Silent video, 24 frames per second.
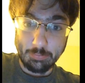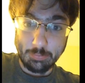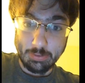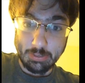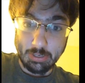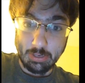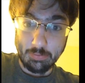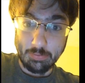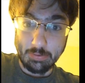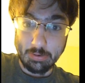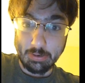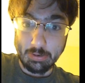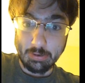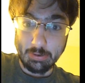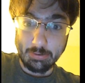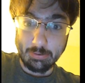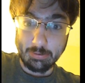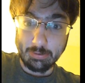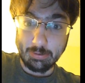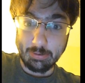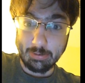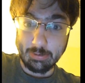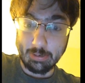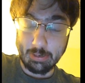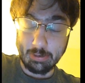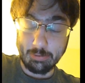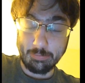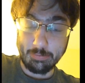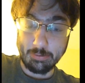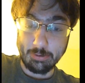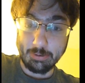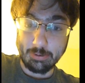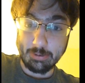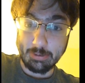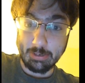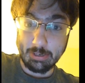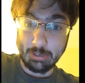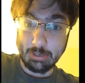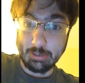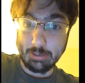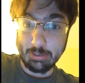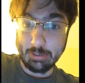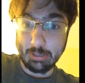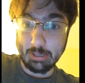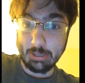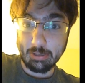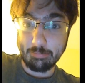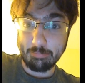7 years since I first
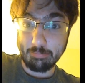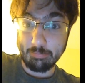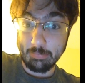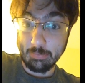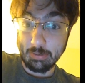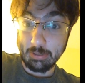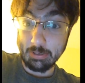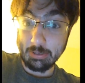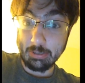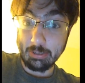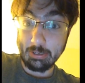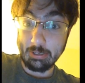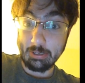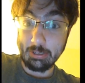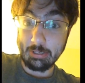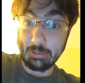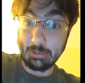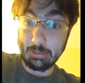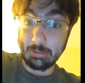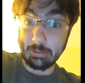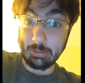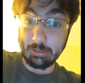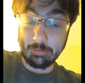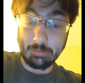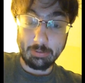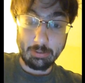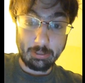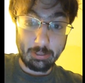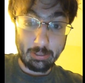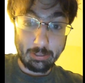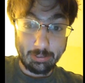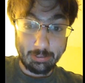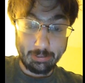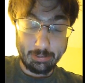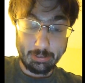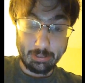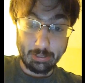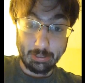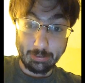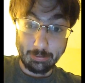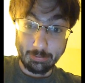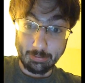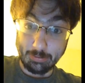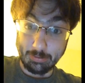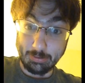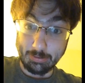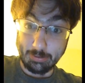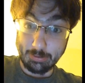dated that
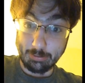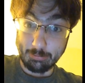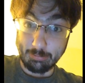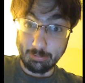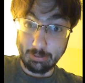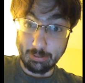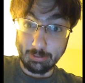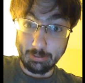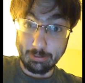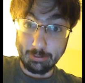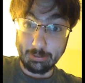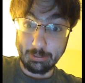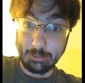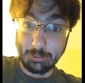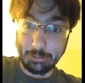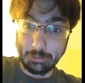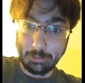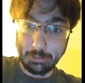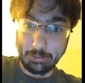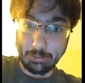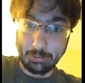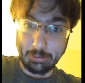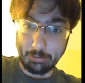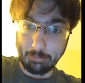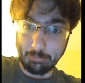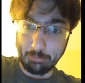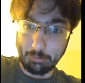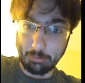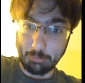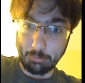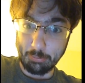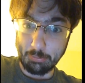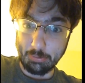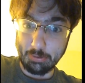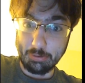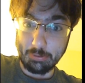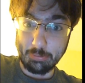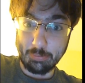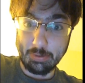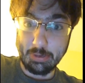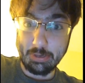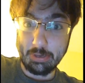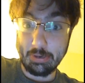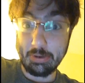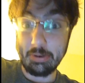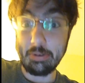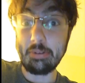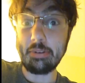that sweet little lady that's with
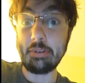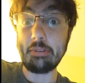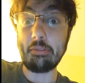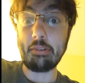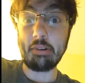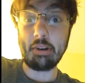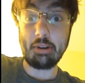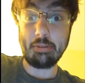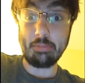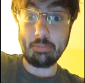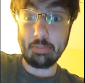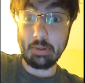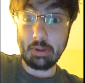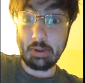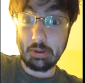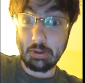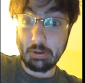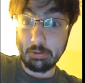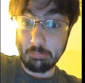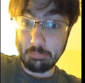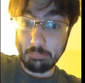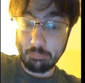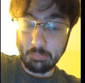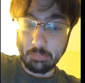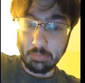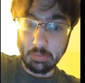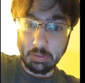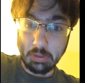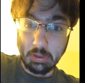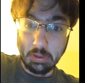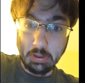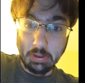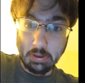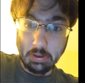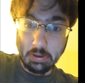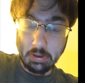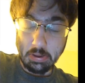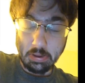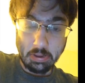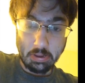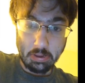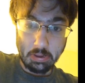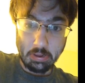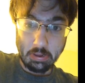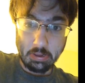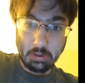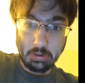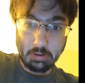me writing
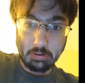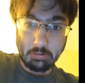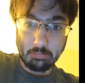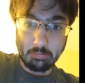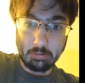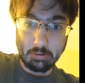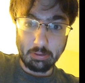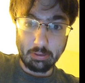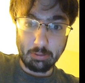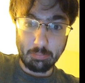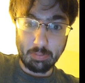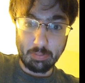the